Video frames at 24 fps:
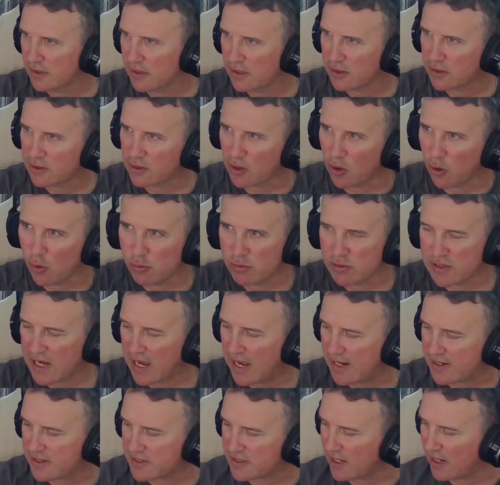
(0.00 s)
gold
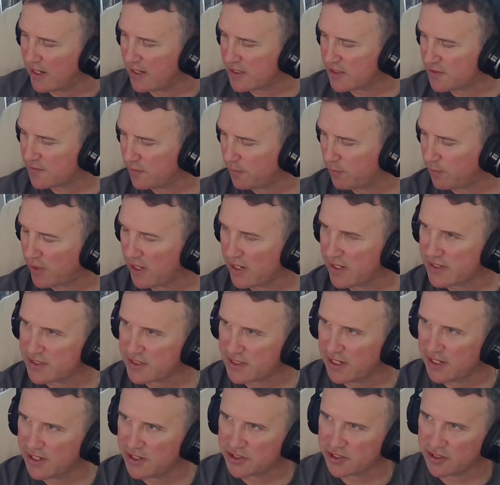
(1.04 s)
headsets for
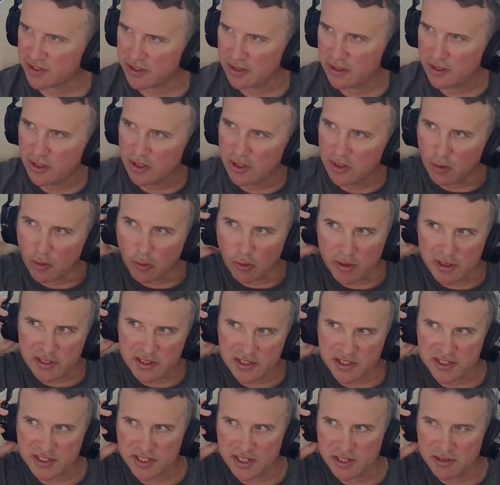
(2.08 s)
PlayStation. Or I
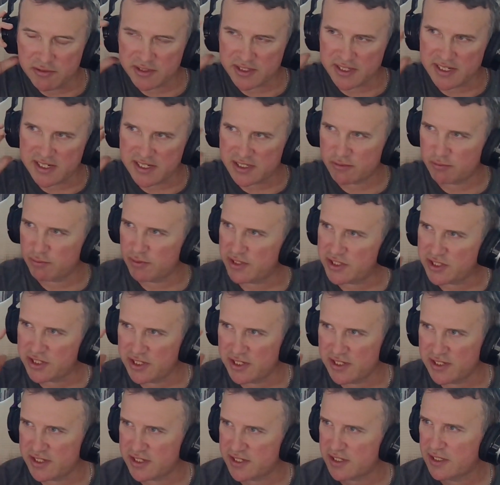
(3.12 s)
just use this, which
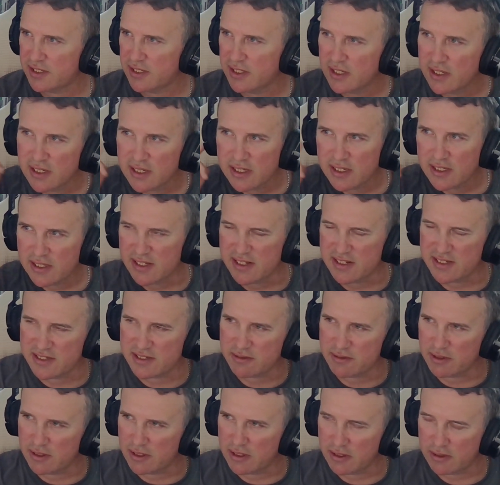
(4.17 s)
is
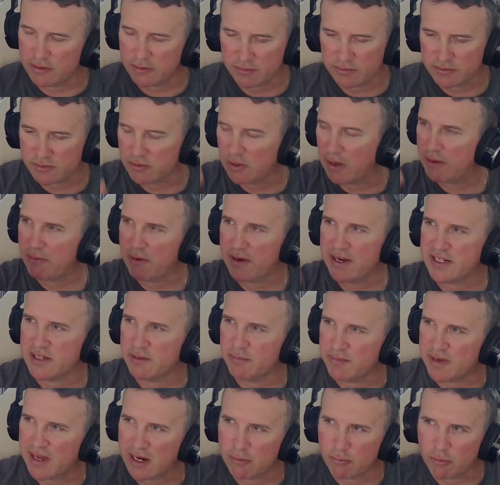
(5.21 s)
this. Anyway, it
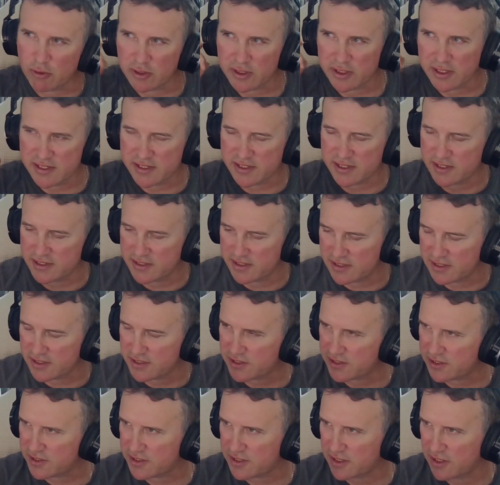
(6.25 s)
doesn't matter what this is. It's
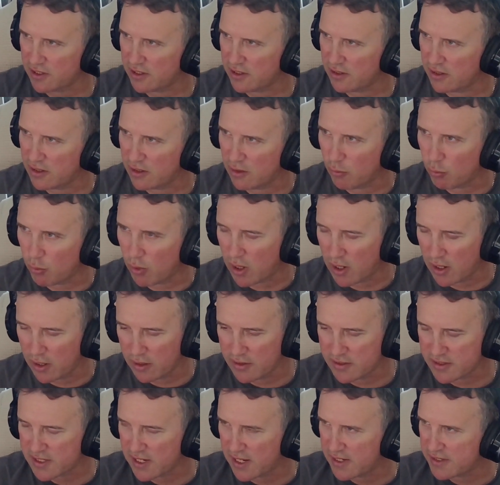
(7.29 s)
just a
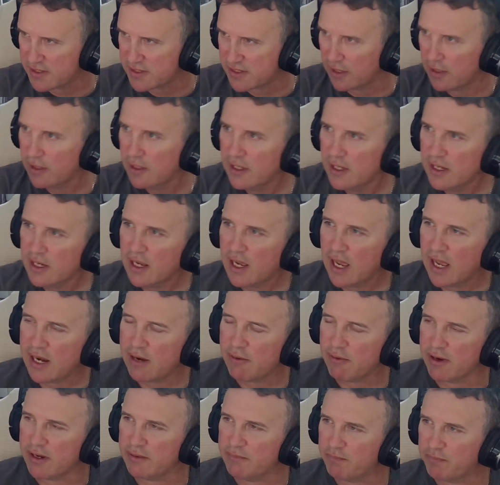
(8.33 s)
wireless headset.
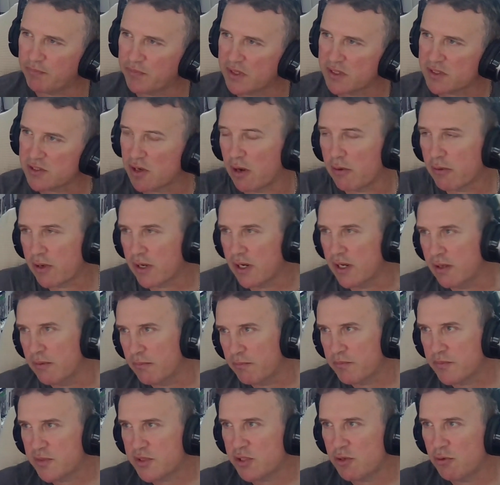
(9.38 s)
Anyway, so I'm going to
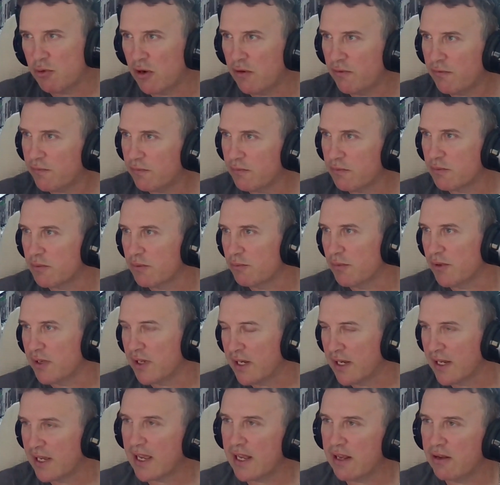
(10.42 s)
shoot off. We're
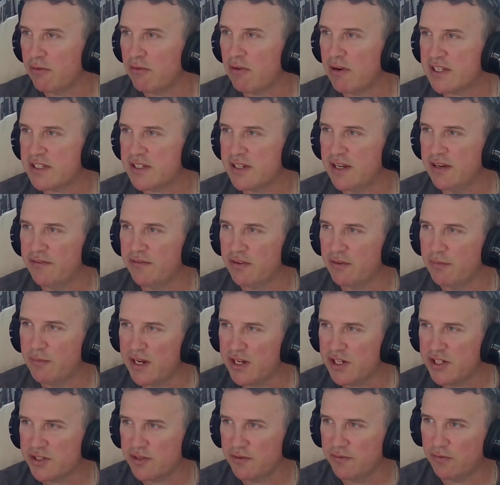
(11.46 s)
going to get the rest of the
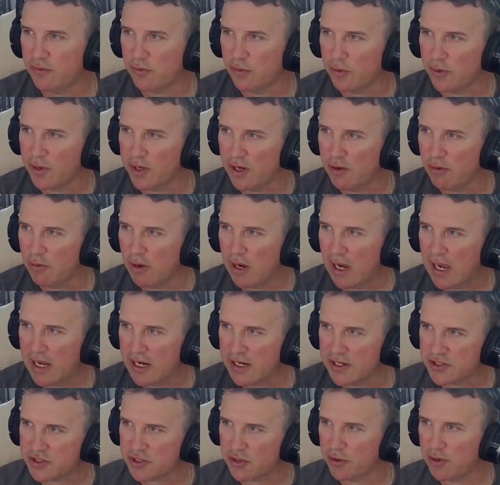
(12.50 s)
information for you
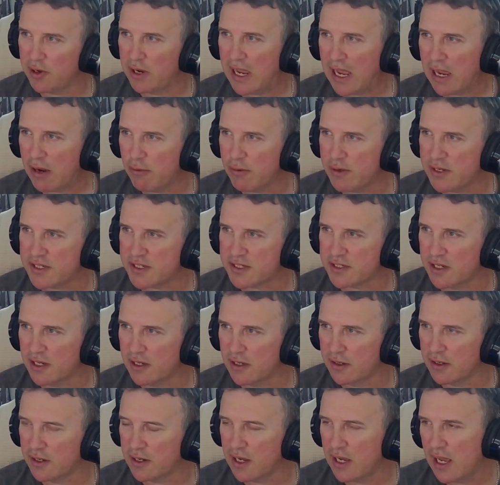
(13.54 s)
and show you how it's
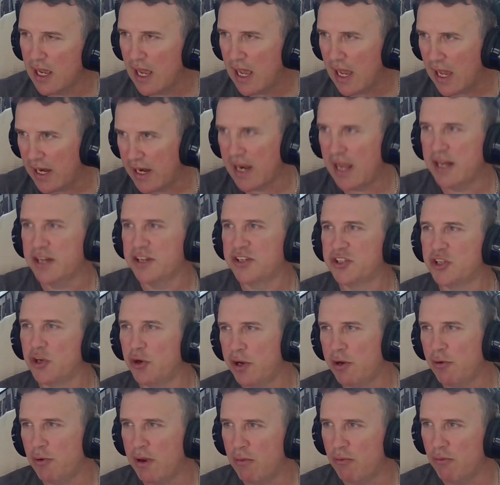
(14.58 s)
done, and then show
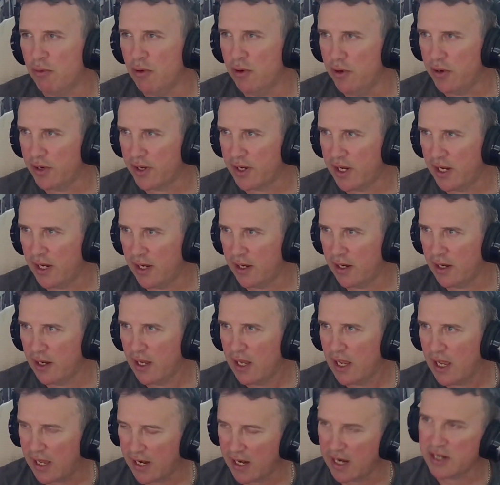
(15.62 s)
you it working,
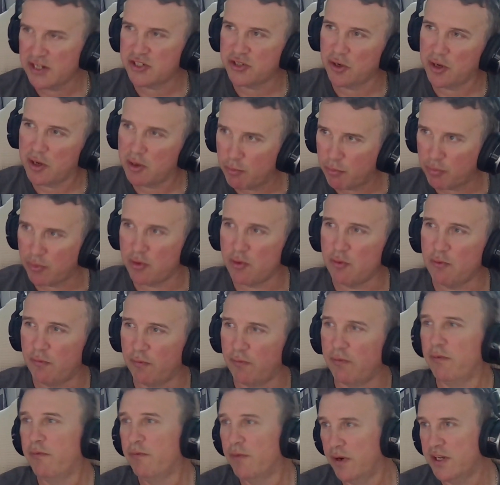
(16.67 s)
and then show you
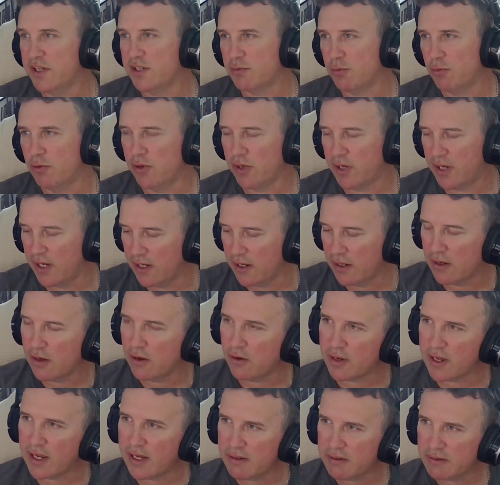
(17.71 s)
proof that it's working.
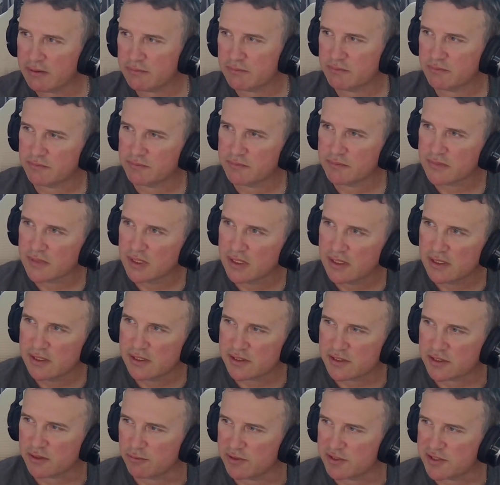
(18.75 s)
Okay,
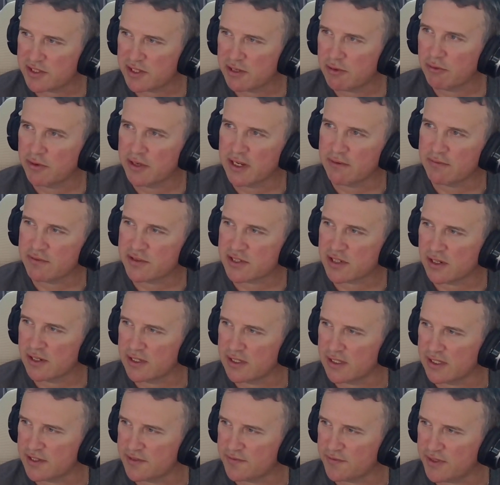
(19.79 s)
so we'll see you on the other side
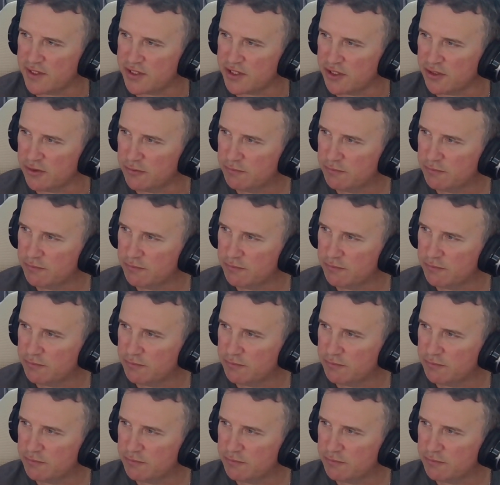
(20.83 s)
of this video.